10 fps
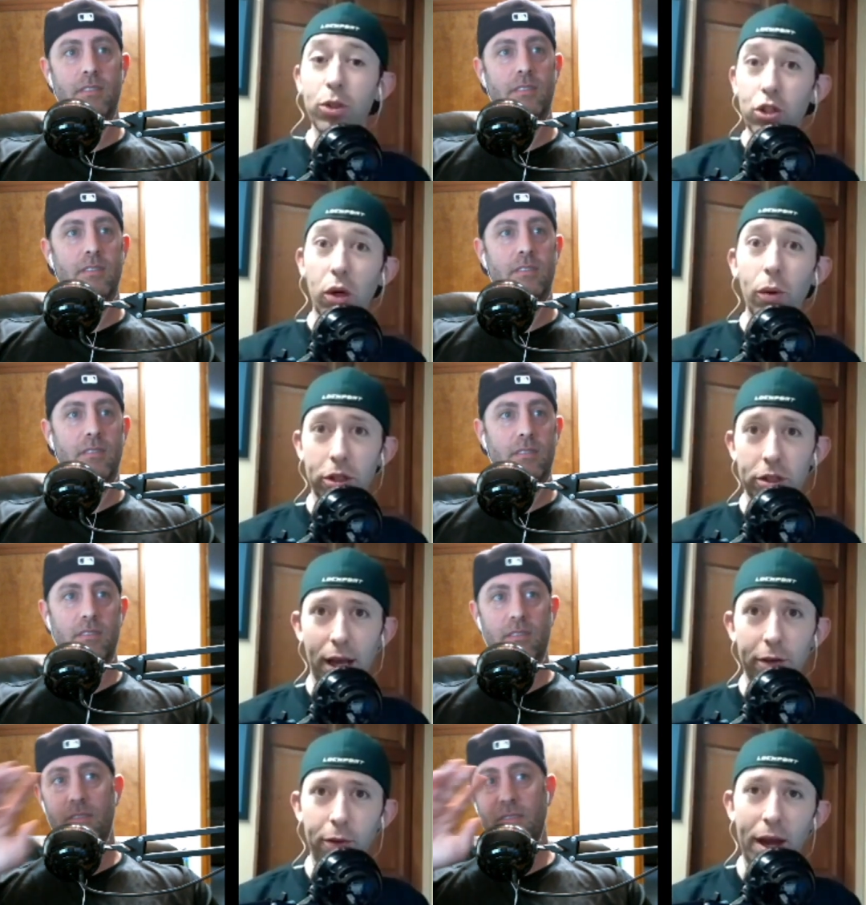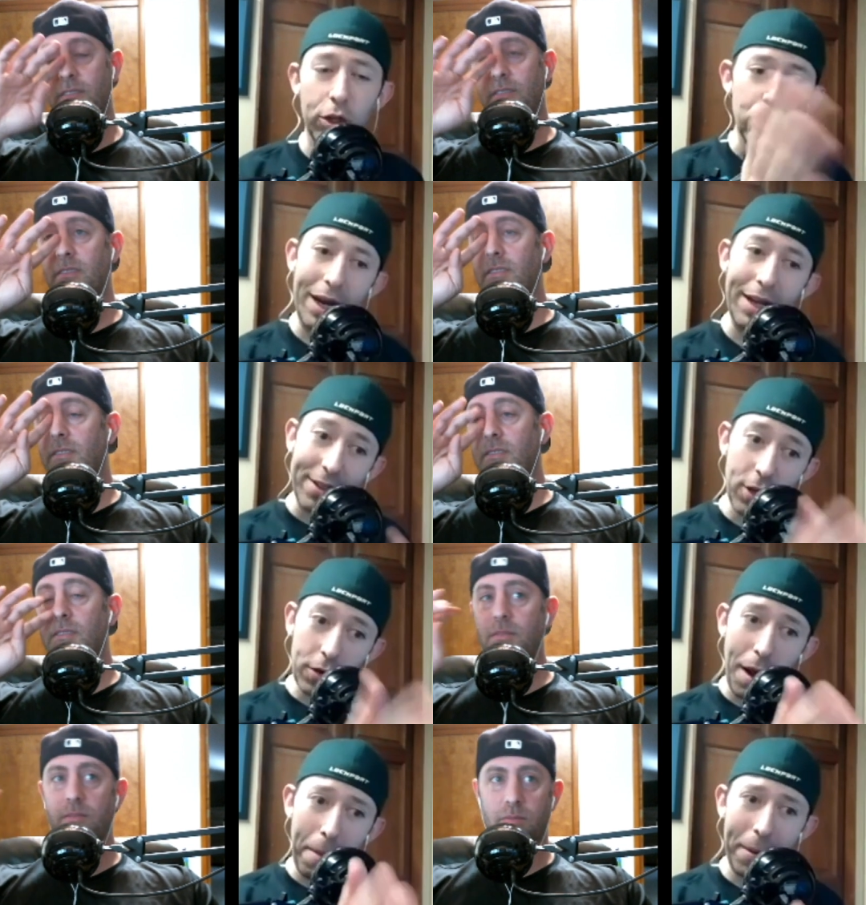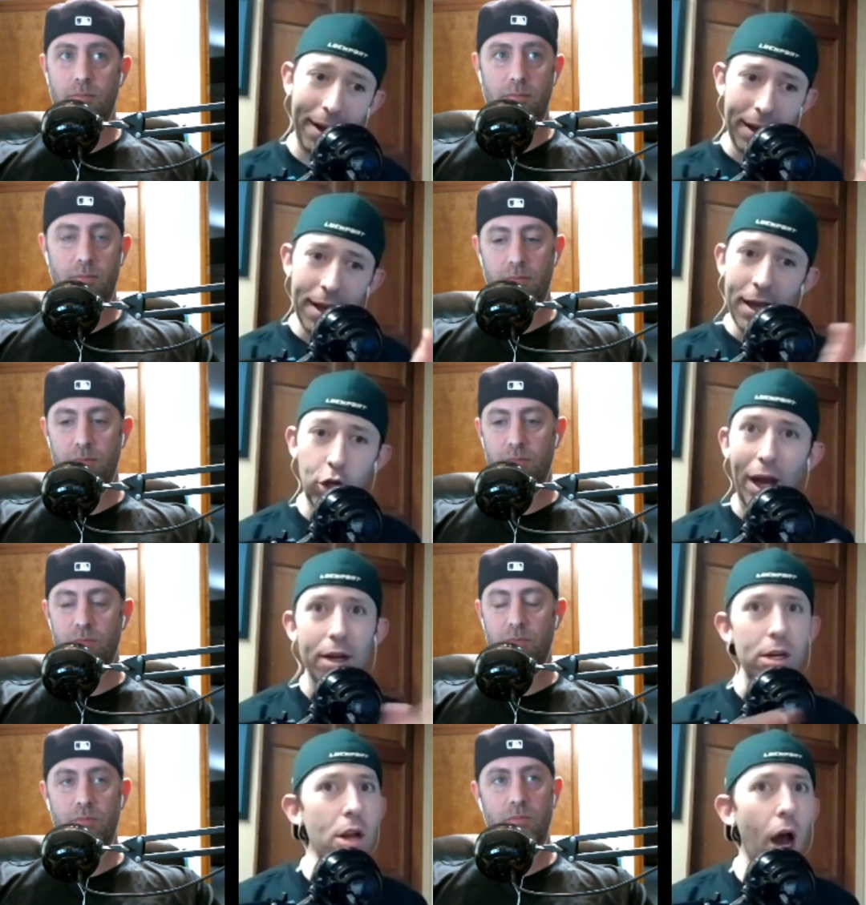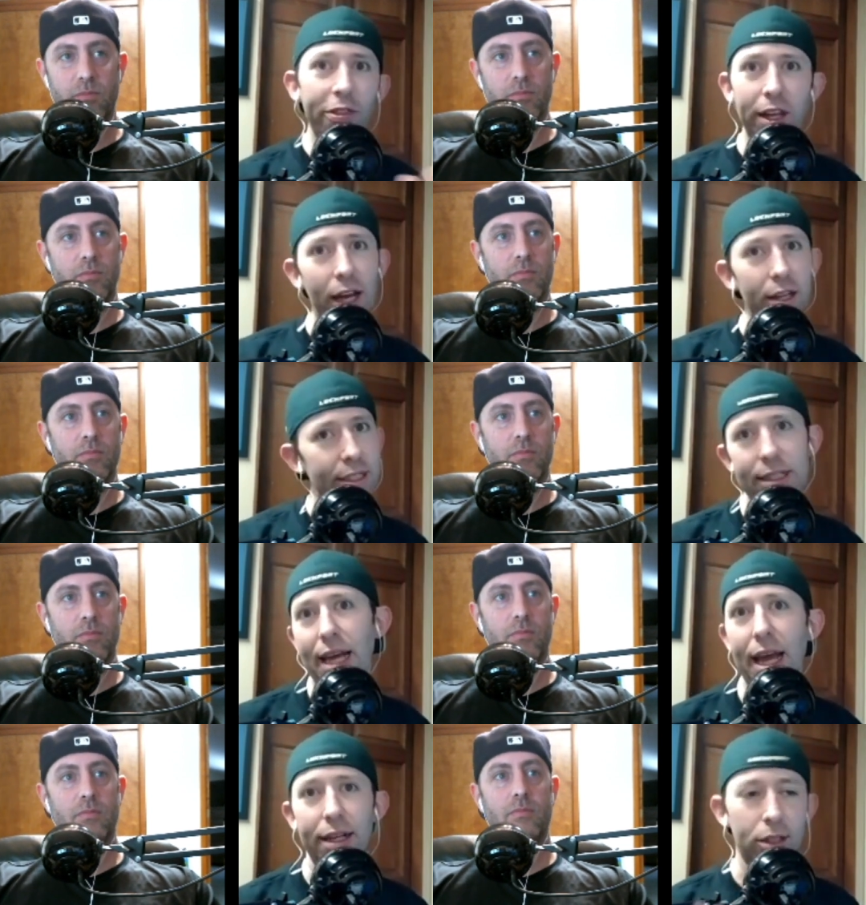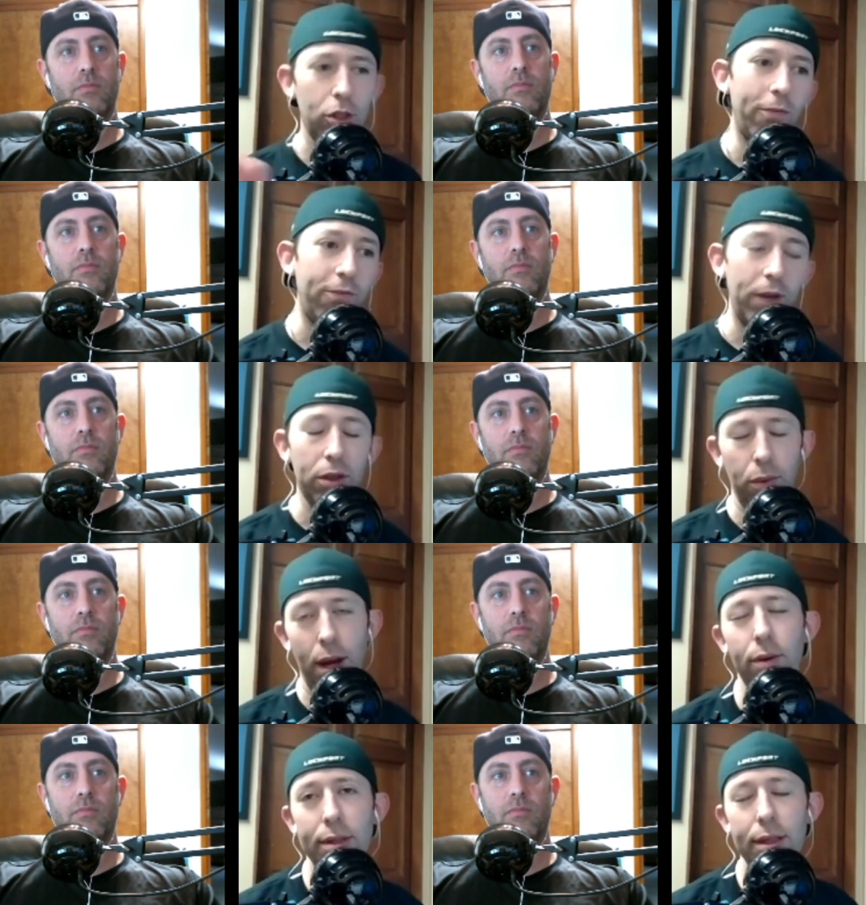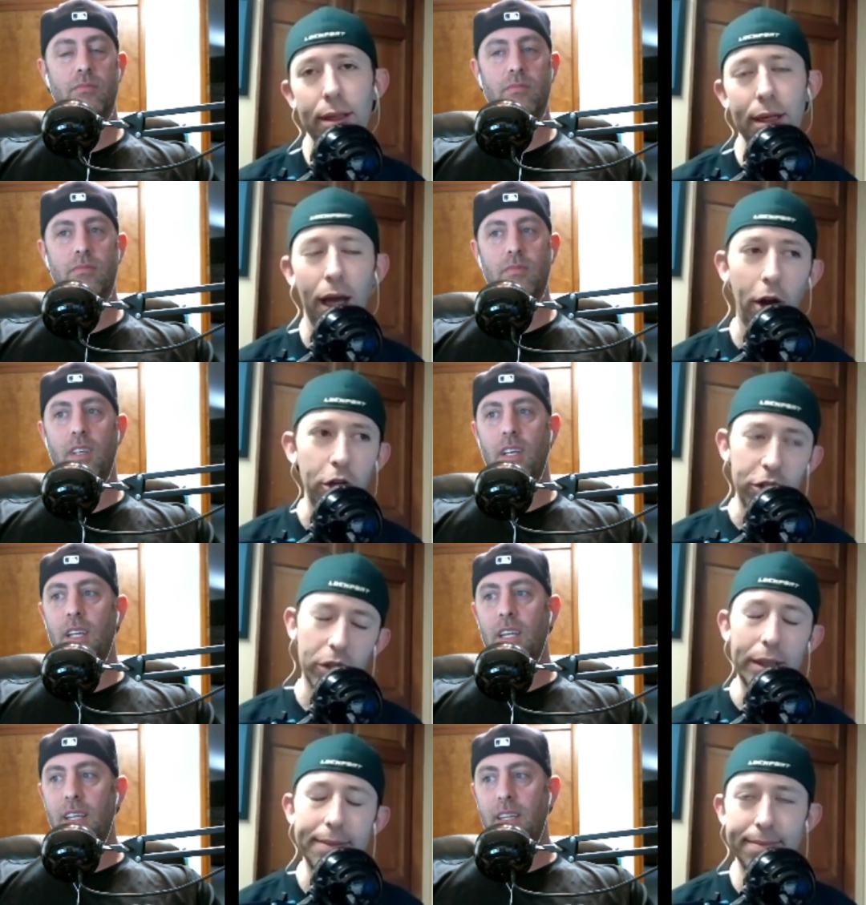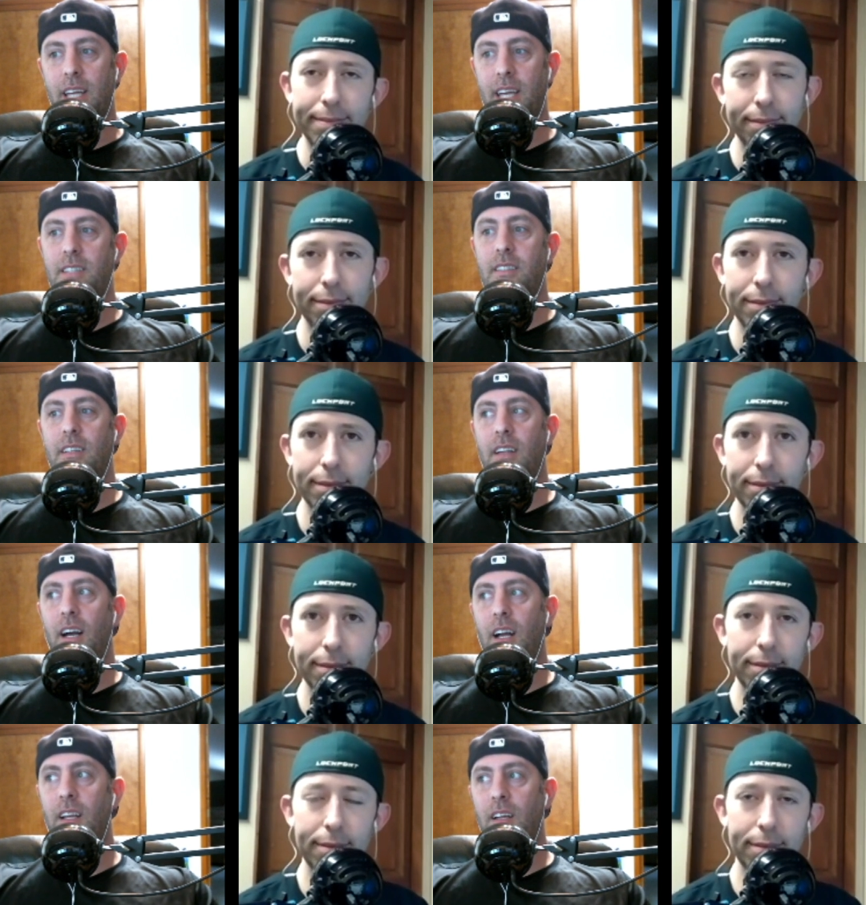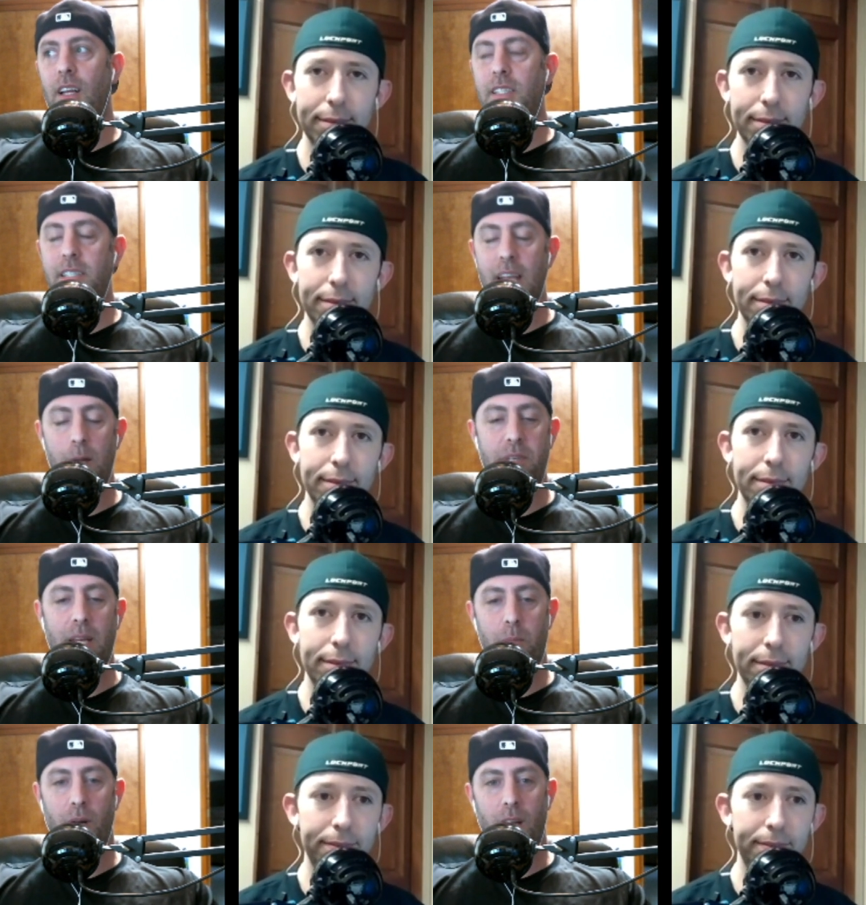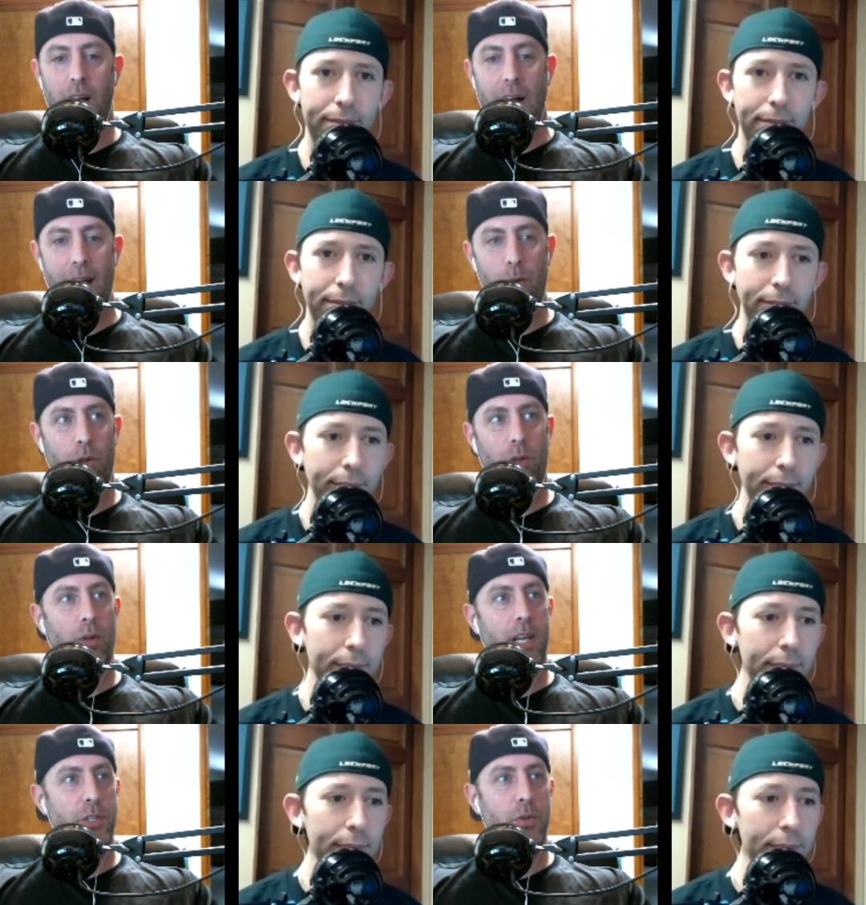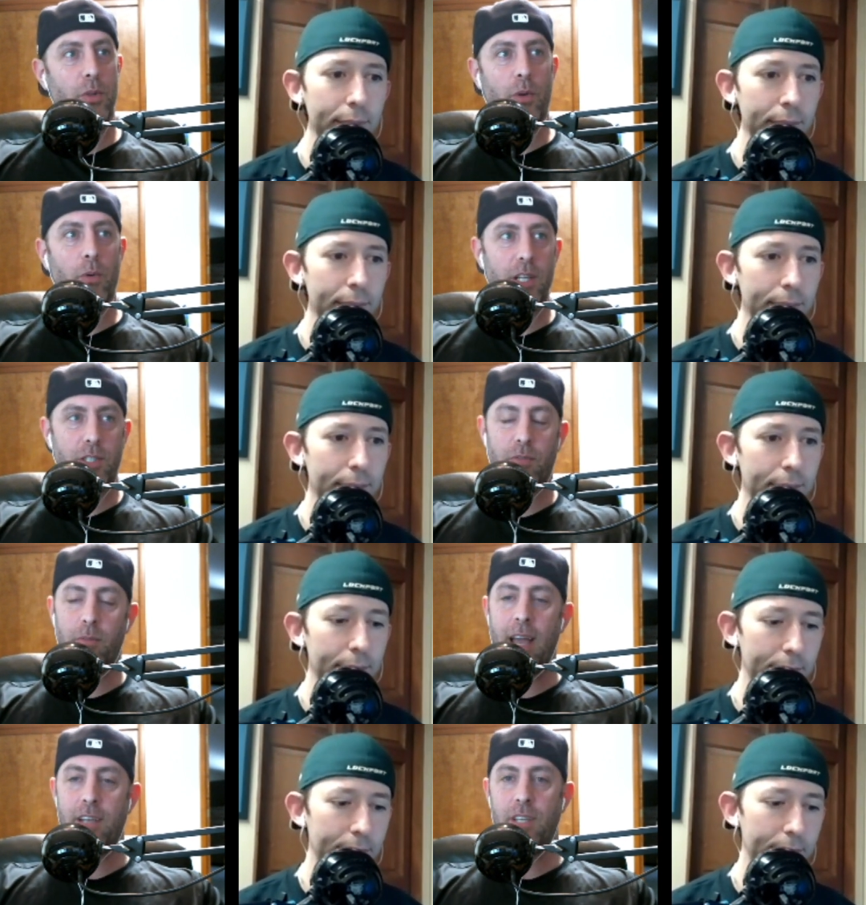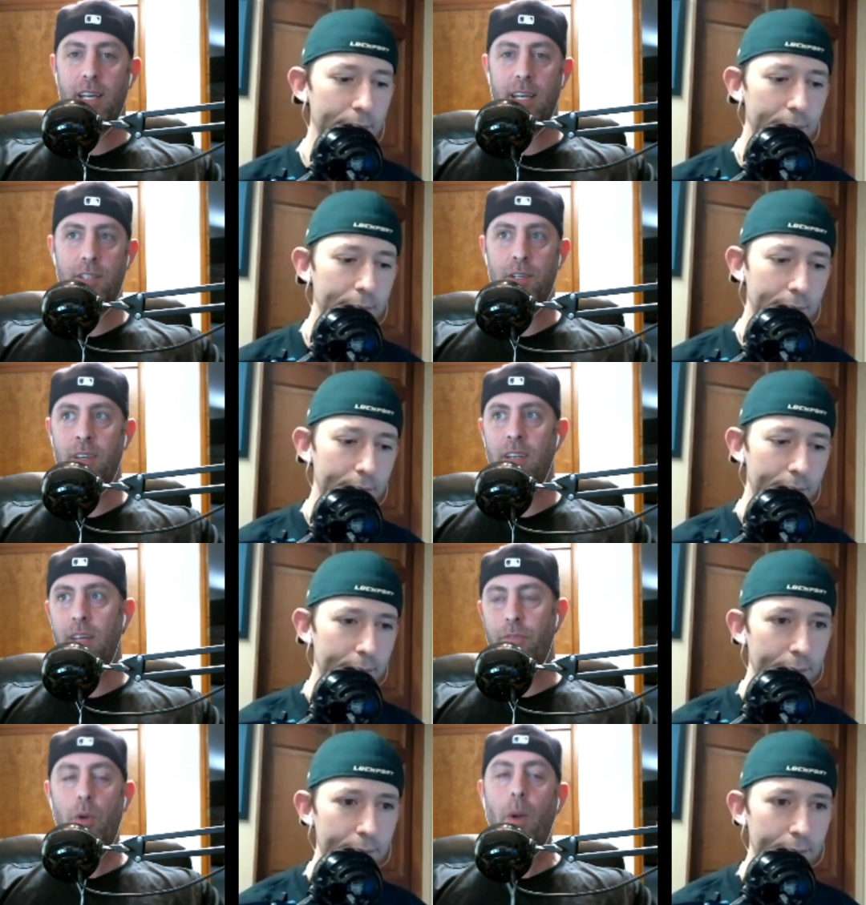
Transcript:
Speaker 1: doing to yourself, right? You trade that third round pick, you got nothing else in the tank to the fifth round. Are you doing it?
Speaker 2: That is, uh, it is tempting, but I will issue the question from hashtag Nation. If you